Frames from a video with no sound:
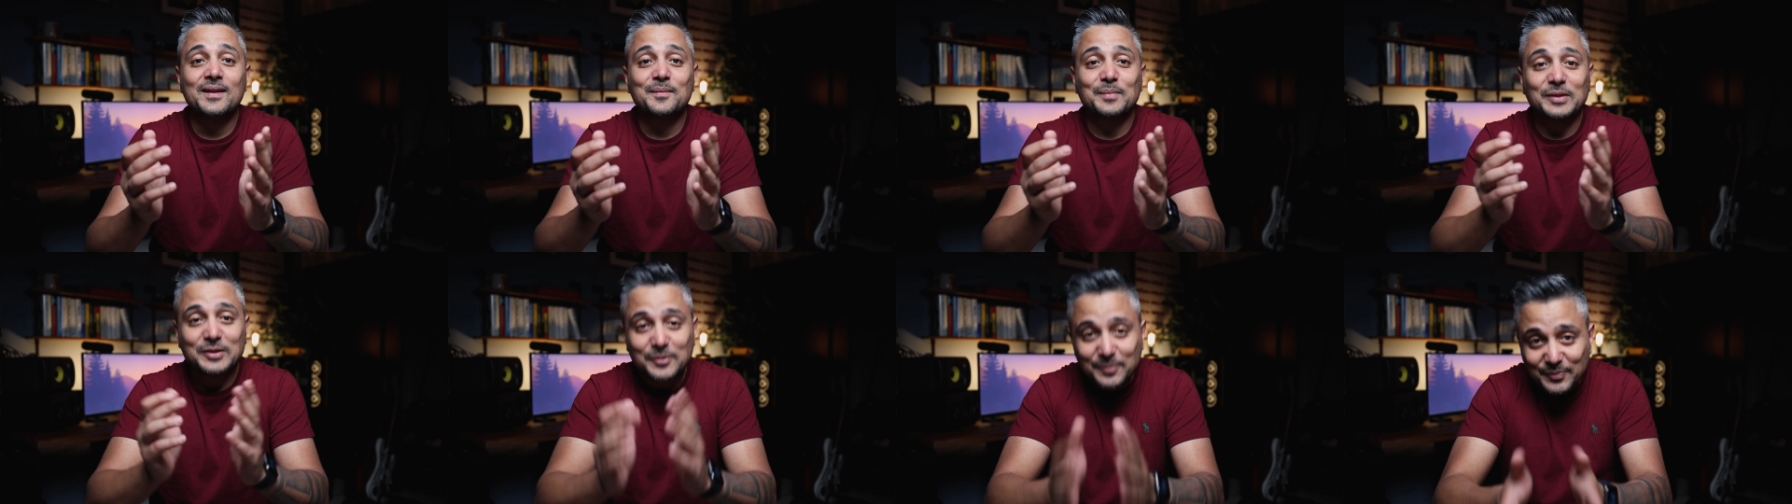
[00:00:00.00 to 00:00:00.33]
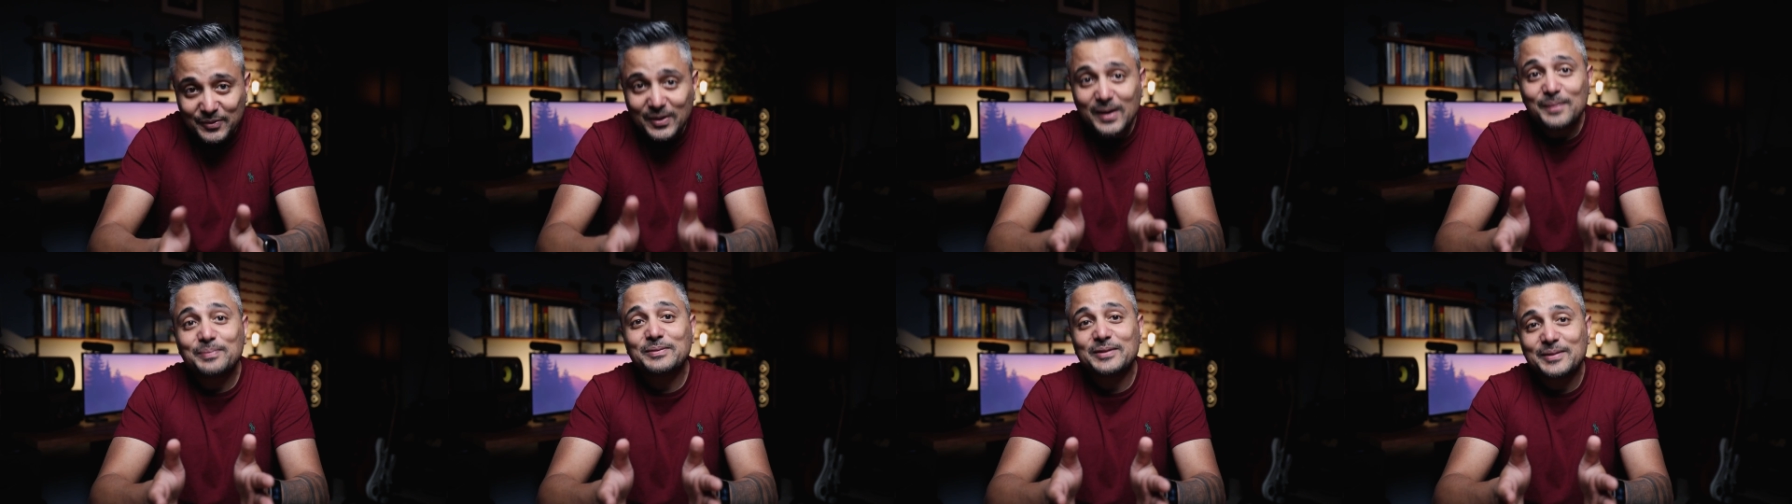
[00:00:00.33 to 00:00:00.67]
But the
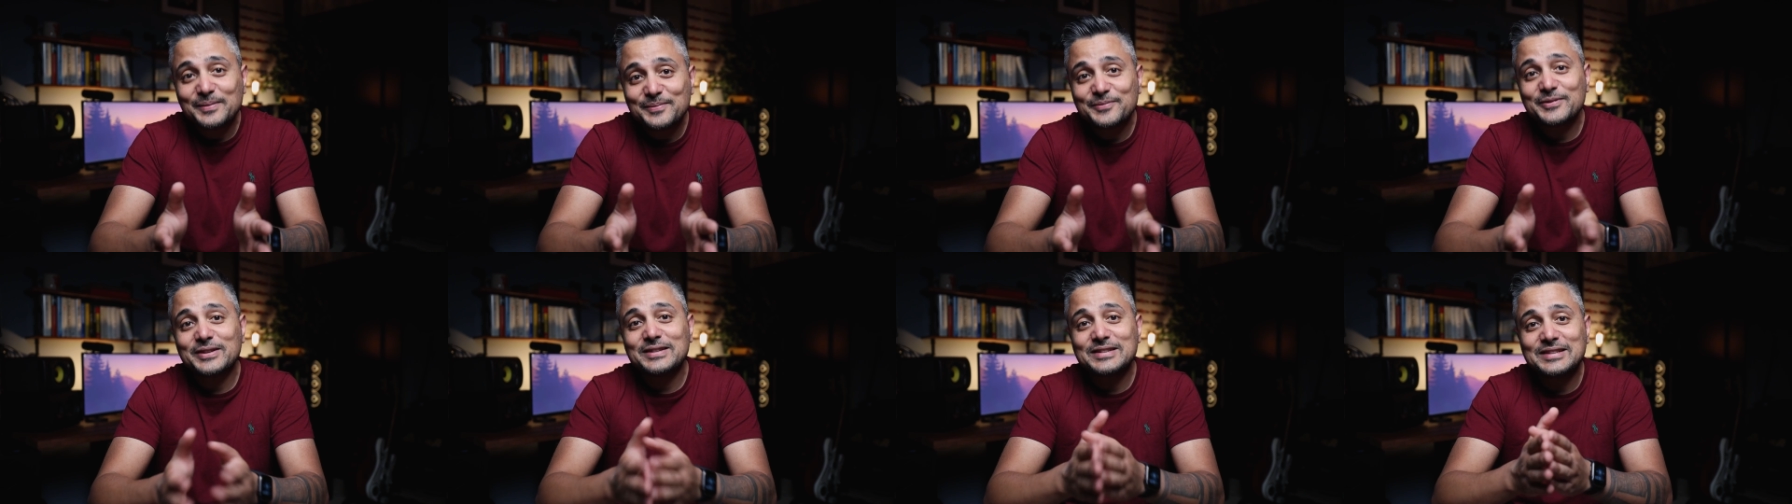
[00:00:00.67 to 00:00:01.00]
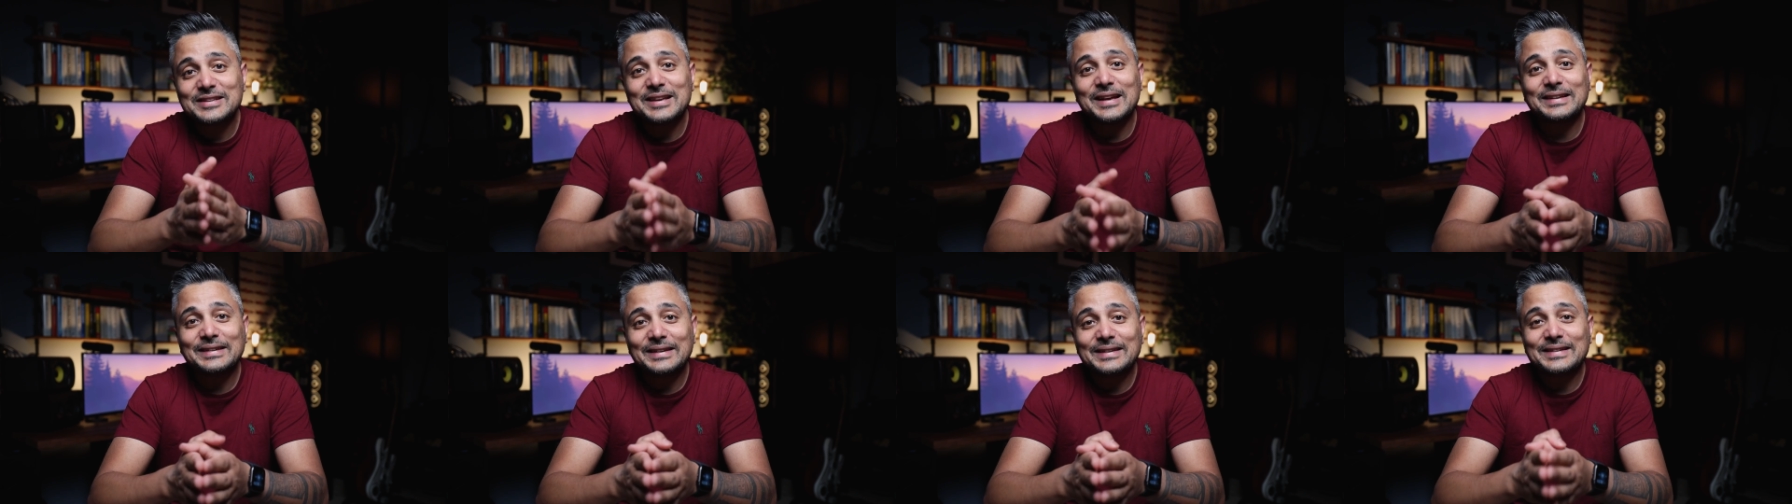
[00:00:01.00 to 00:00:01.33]
problem with
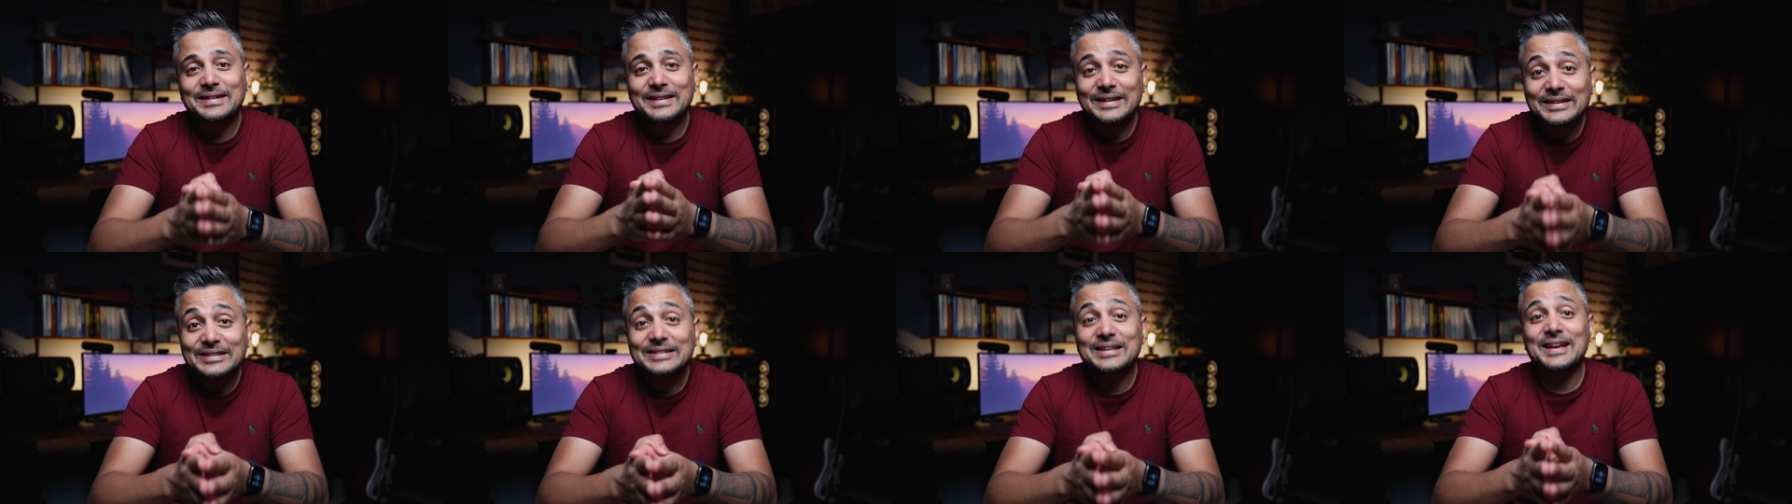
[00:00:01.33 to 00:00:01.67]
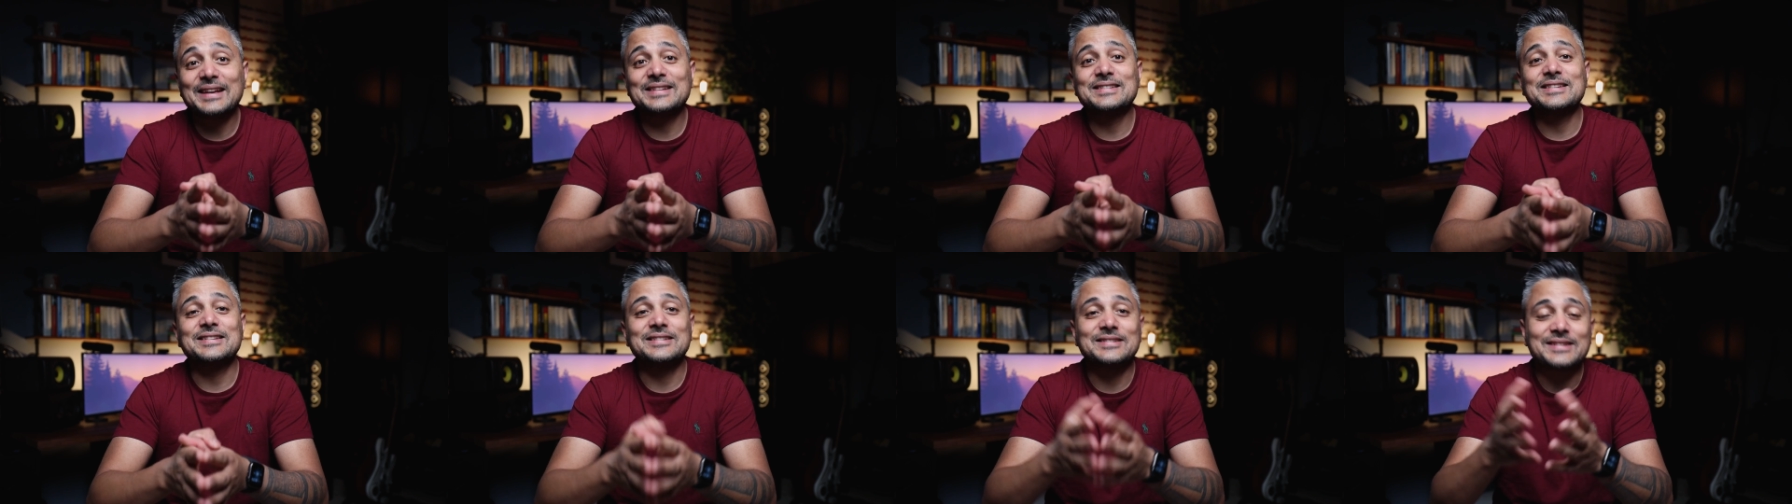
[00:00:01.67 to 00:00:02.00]
setting this
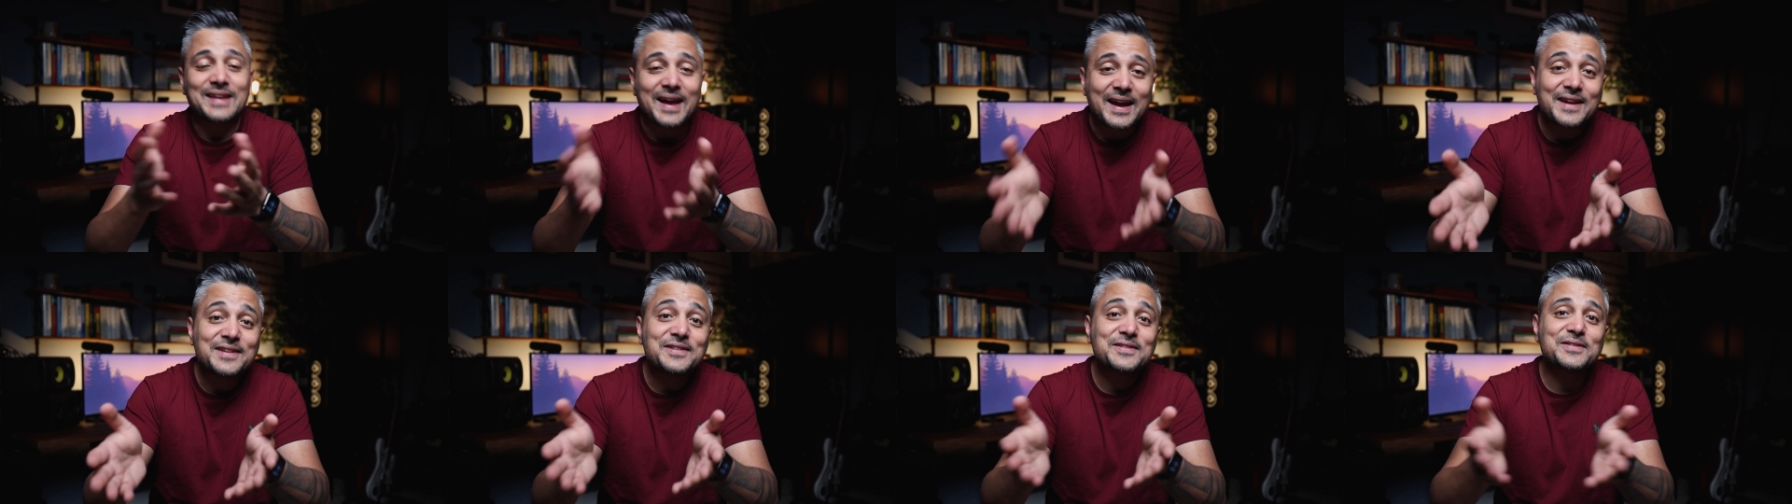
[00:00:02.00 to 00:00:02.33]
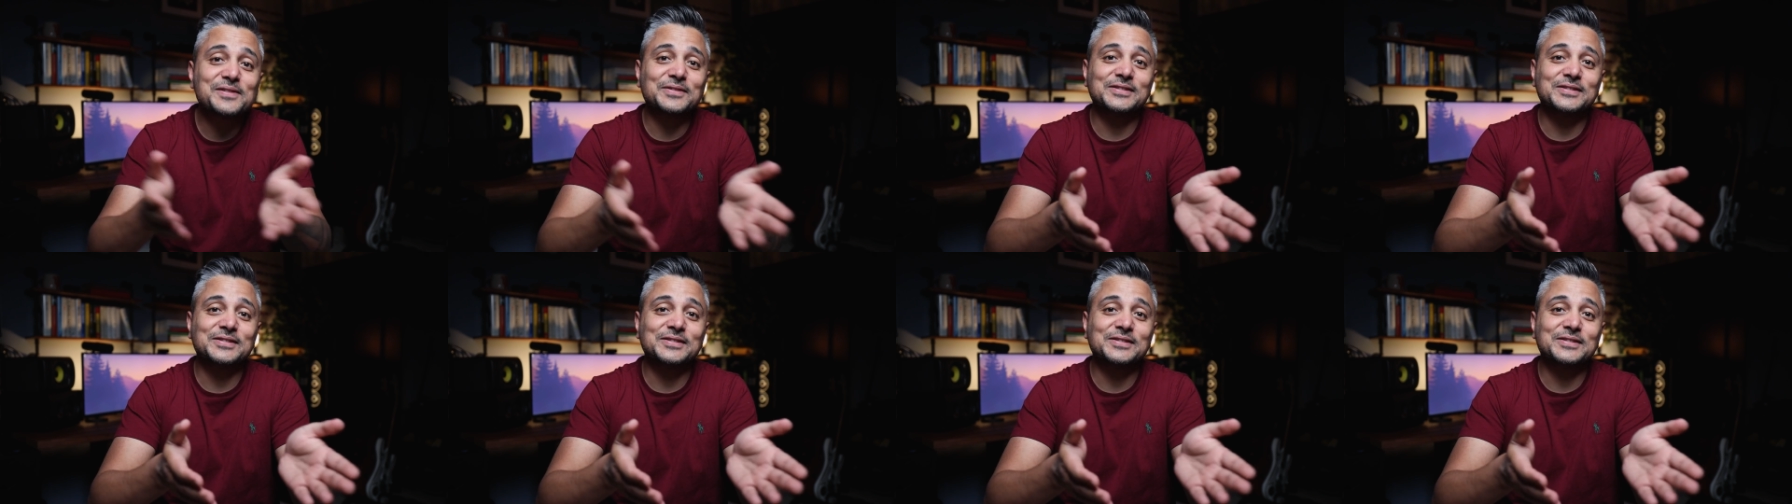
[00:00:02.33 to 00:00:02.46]
as a standard